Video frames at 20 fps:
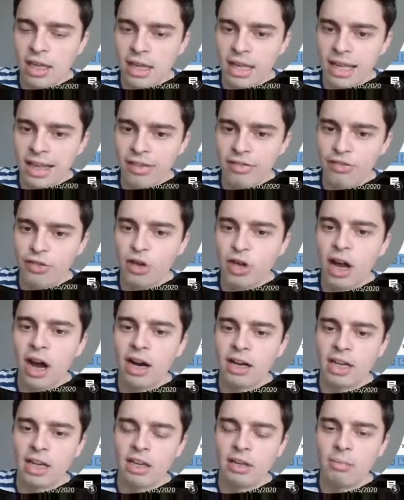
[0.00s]
if you
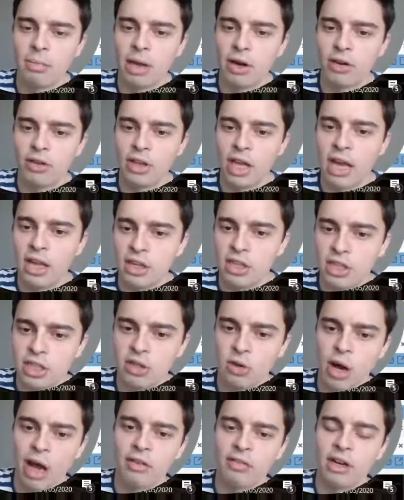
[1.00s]
can't get your bet on there, you
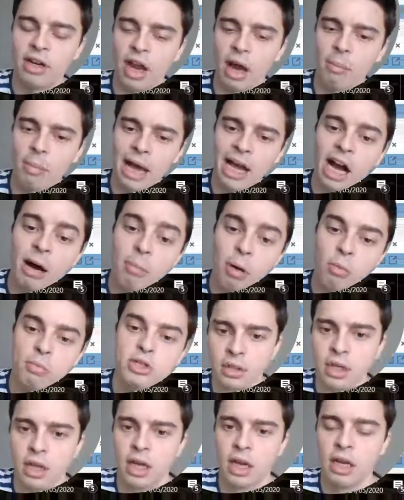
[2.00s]
still have a backup option.